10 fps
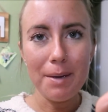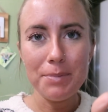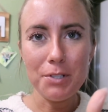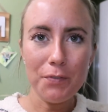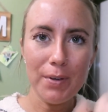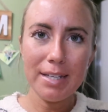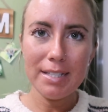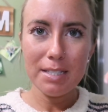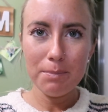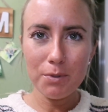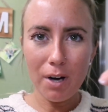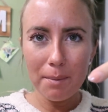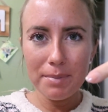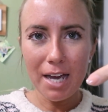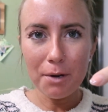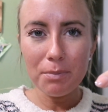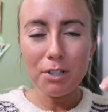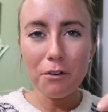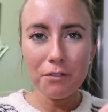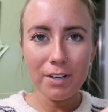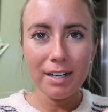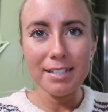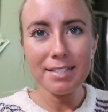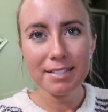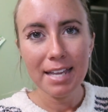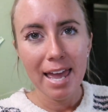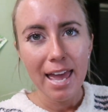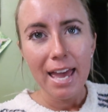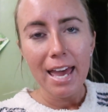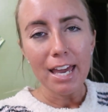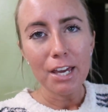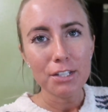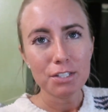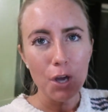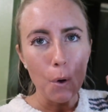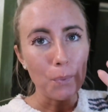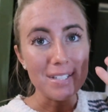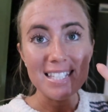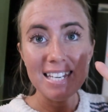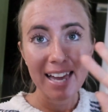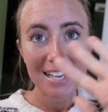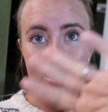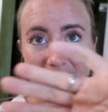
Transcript: up. Don't forget to subscribe down below for us. And we'll see you guys